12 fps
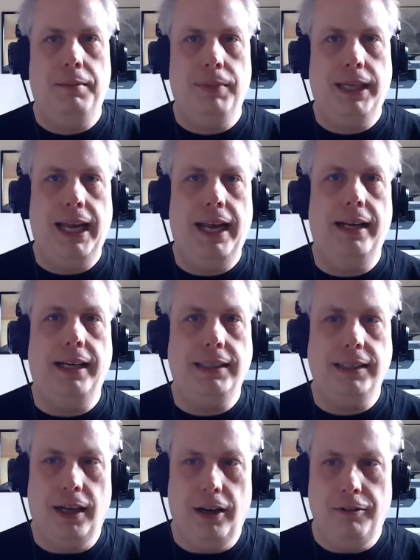
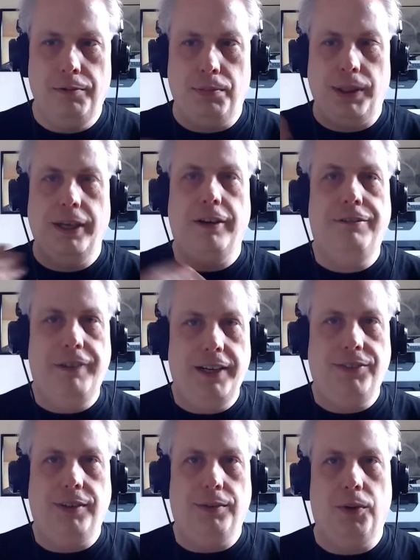mechanics of player
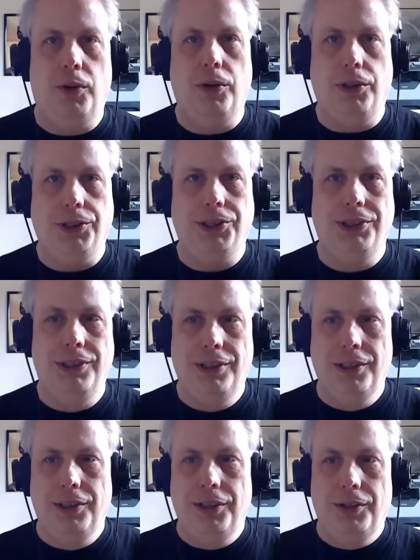facing rolls,
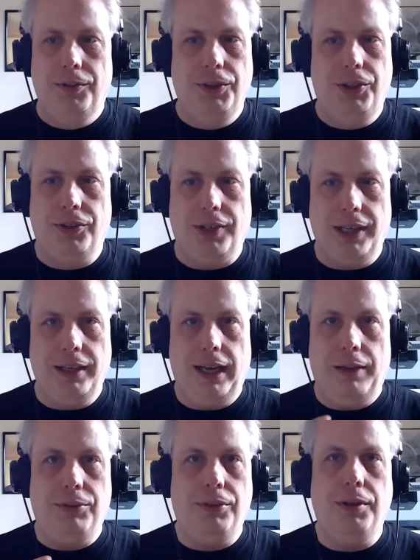which is like
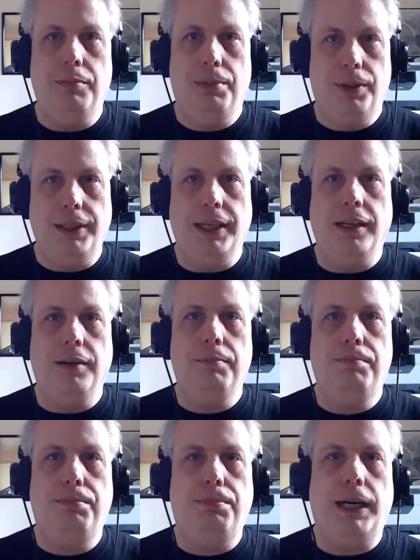absolutely brilliant.
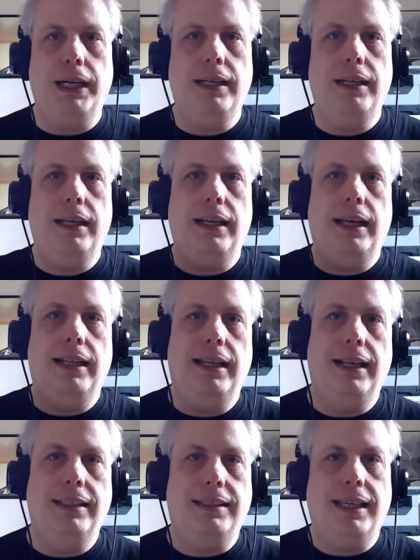But mm-hmm.
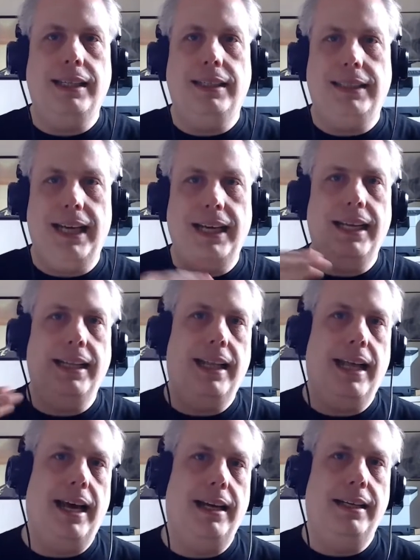it's like taking
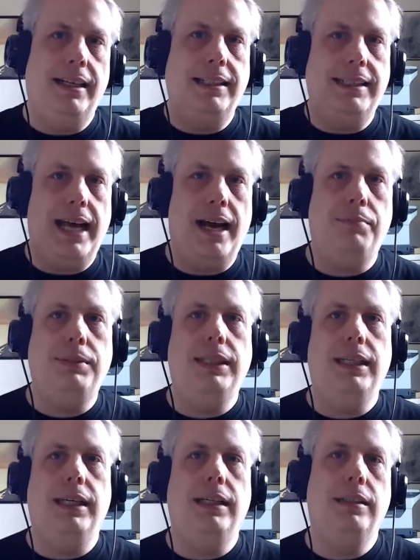that and
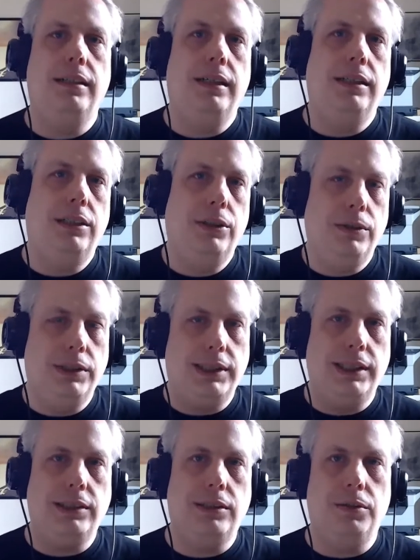adapting it into a
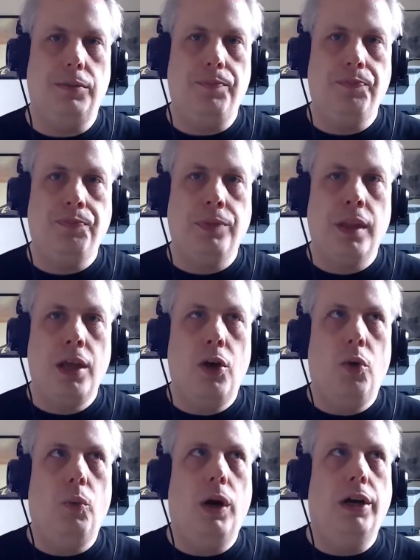system
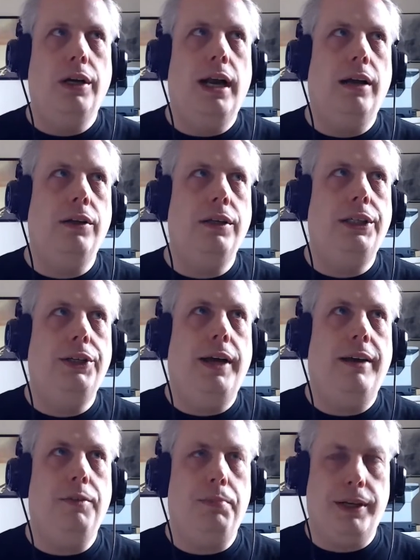where not only do you
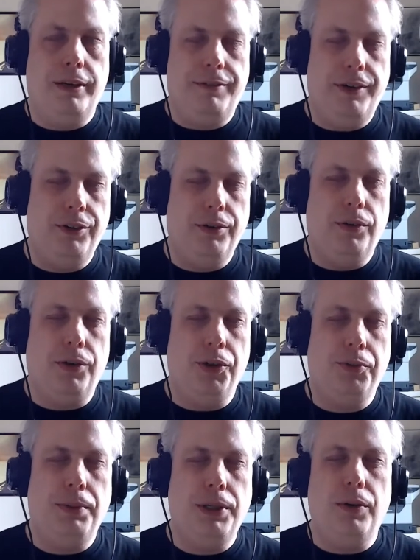have the player facing
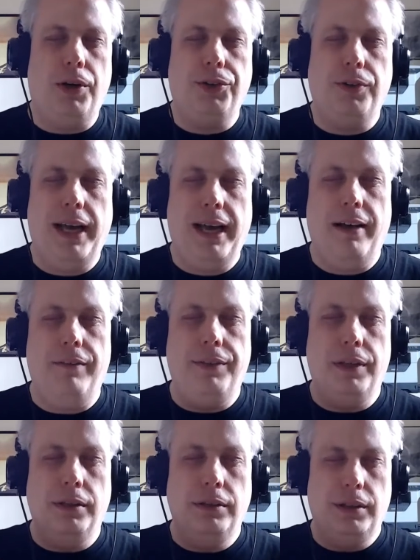rolls, but you also have
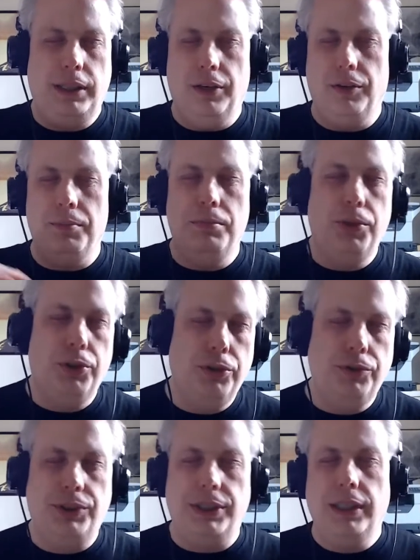the you know the
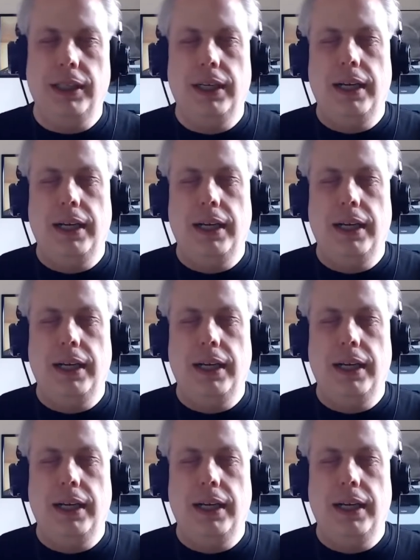moves,